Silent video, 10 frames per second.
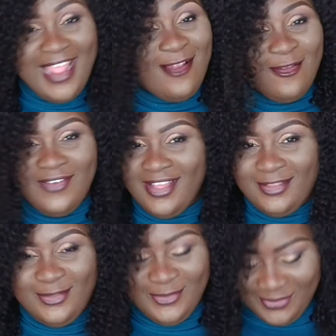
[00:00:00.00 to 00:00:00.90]
I love her
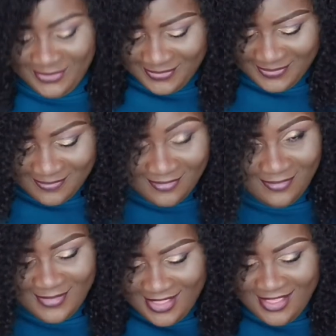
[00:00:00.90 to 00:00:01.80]
too.
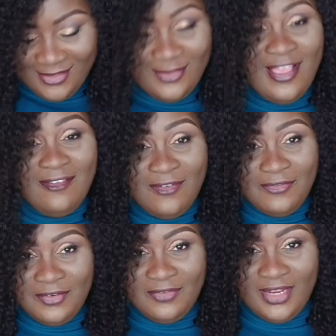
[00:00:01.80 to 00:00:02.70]
So, I have
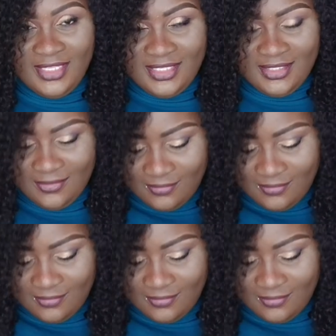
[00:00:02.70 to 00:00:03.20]
four favorites.